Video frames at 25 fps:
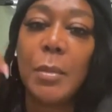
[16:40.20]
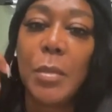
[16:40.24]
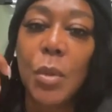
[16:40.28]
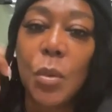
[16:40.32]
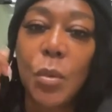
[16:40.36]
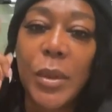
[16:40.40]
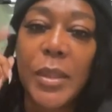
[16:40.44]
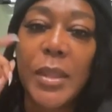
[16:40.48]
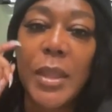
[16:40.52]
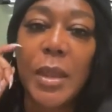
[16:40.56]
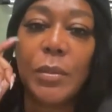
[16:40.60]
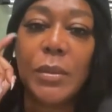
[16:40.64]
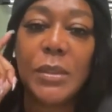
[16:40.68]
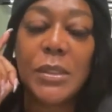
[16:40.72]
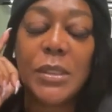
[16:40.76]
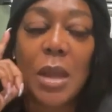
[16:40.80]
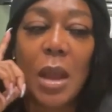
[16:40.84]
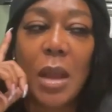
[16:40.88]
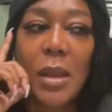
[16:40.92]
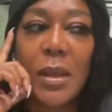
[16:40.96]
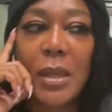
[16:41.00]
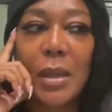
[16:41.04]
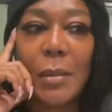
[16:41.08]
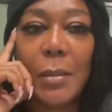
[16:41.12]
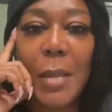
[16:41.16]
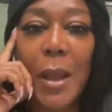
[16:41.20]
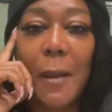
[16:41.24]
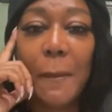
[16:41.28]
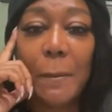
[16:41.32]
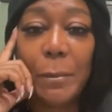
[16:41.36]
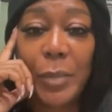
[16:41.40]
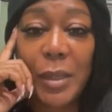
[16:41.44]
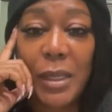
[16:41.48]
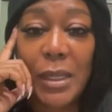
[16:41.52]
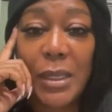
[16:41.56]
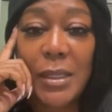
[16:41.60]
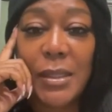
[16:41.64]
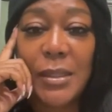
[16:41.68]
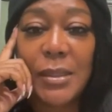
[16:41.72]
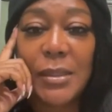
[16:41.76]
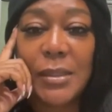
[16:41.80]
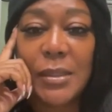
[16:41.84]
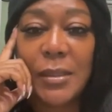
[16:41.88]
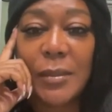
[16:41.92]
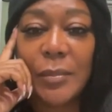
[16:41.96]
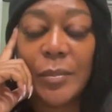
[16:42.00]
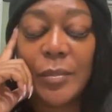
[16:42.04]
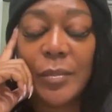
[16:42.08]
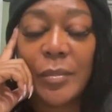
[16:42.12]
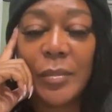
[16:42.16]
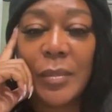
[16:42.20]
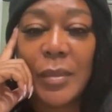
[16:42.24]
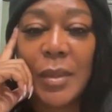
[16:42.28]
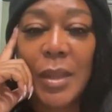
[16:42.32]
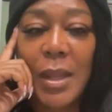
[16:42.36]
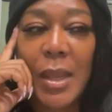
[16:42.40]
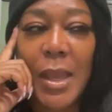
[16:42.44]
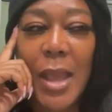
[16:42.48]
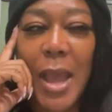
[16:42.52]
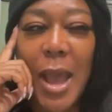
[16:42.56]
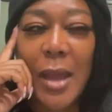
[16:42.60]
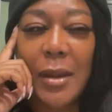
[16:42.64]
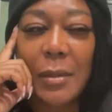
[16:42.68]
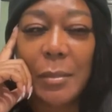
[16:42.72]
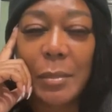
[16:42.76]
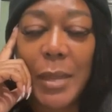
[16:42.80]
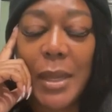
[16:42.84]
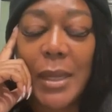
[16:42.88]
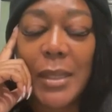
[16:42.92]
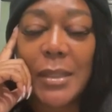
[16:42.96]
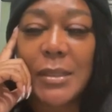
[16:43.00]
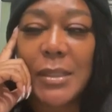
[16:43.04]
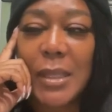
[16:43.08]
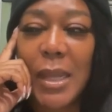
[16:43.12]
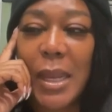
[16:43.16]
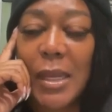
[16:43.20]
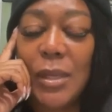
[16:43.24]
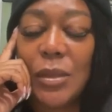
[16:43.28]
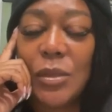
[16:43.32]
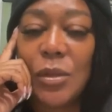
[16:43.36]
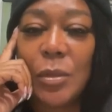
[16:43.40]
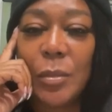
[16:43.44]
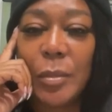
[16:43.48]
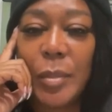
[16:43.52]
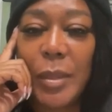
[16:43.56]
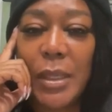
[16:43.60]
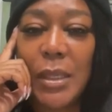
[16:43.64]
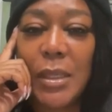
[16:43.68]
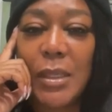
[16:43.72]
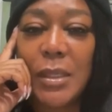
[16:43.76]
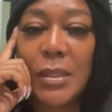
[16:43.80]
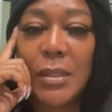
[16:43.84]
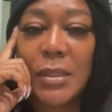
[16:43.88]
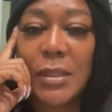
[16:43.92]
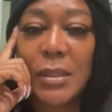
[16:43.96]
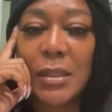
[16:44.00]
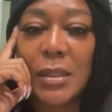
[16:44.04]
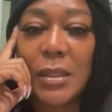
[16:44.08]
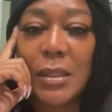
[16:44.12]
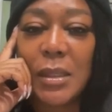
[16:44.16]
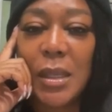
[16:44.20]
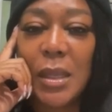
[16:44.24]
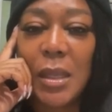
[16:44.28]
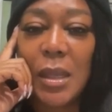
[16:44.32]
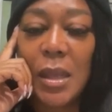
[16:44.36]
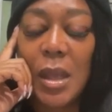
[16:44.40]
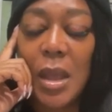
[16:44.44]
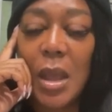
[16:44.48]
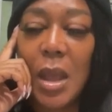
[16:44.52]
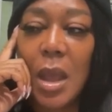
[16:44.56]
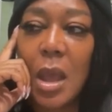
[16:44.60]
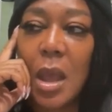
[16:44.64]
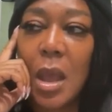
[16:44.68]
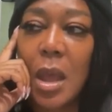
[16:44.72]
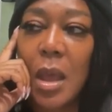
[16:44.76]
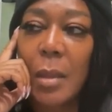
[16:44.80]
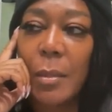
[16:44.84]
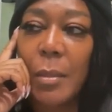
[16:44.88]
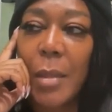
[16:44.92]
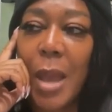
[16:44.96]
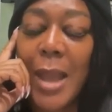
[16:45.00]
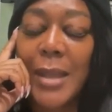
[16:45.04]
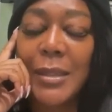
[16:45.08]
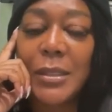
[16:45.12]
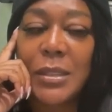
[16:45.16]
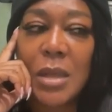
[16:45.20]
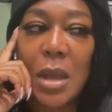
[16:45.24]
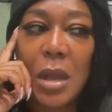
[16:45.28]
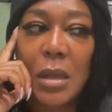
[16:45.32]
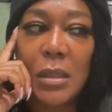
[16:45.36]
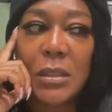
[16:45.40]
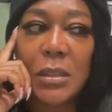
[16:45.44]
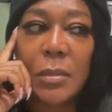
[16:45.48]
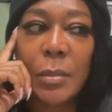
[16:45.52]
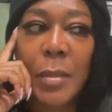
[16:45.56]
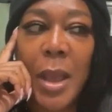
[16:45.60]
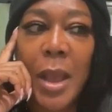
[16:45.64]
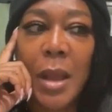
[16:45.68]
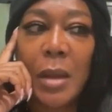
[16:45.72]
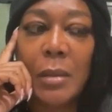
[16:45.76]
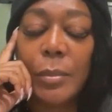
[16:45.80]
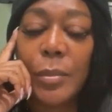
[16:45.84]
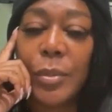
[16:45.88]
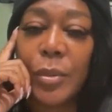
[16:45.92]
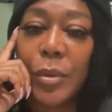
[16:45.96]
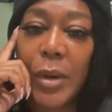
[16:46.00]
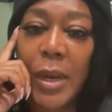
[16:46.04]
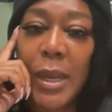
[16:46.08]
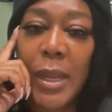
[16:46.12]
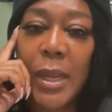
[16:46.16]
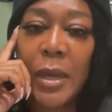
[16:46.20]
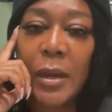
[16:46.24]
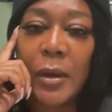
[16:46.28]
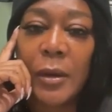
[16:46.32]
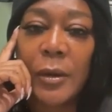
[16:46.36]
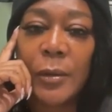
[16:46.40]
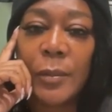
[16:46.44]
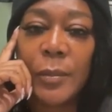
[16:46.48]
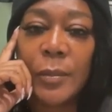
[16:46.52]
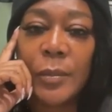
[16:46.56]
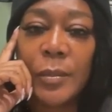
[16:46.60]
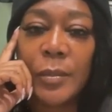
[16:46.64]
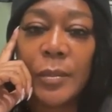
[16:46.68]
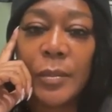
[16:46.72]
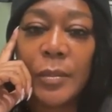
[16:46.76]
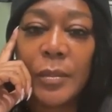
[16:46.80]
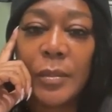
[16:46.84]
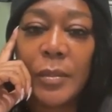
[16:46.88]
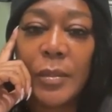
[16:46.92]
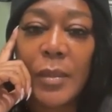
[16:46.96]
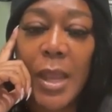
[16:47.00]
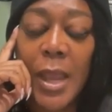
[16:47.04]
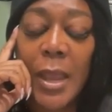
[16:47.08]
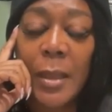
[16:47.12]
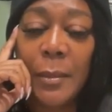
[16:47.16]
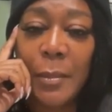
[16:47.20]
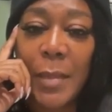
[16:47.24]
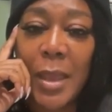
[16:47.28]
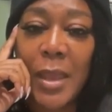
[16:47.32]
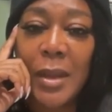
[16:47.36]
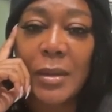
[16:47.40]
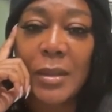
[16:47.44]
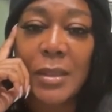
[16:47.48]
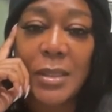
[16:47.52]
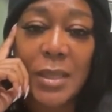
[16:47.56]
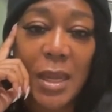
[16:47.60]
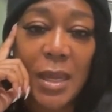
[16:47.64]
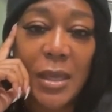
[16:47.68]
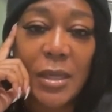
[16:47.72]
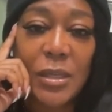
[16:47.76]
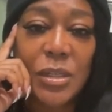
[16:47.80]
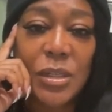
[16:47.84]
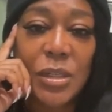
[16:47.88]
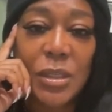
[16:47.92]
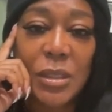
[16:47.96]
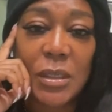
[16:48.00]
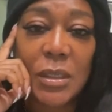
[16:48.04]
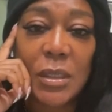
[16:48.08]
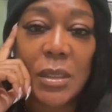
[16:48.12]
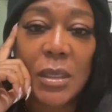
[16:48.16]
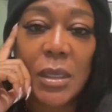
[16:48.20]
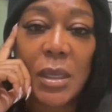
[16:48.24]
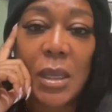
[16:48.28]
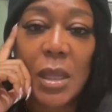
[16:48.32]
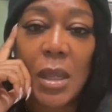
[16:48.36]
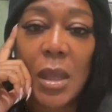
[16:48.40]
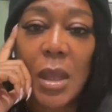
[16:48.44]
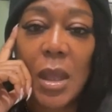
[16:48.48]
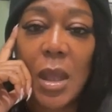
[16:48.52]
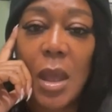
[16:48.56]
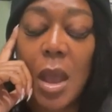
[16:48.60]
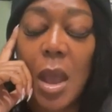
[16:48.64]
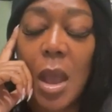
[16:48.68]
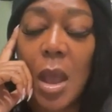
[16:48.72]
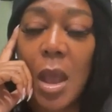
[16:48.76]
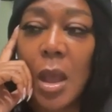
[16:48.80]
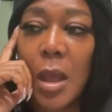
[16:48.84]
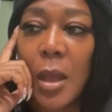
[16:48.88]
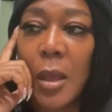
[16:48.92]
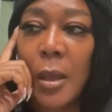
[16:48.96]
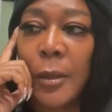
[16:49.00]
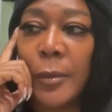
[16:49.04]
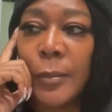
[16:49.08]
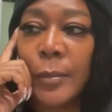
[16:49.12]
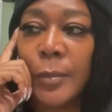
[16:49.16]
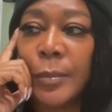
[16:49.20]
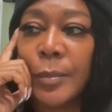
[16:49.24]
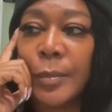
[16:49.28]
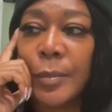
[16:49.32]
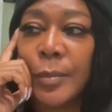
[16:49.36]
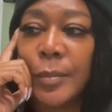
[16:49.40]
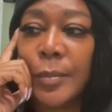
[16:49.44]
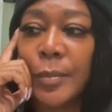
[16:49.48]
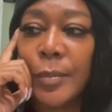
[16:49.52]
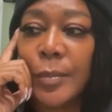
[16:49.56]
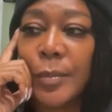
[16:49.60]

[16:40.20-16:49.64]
But when they were talking about peace, how to maintain your peace, I talked about prayer and meditation. I'm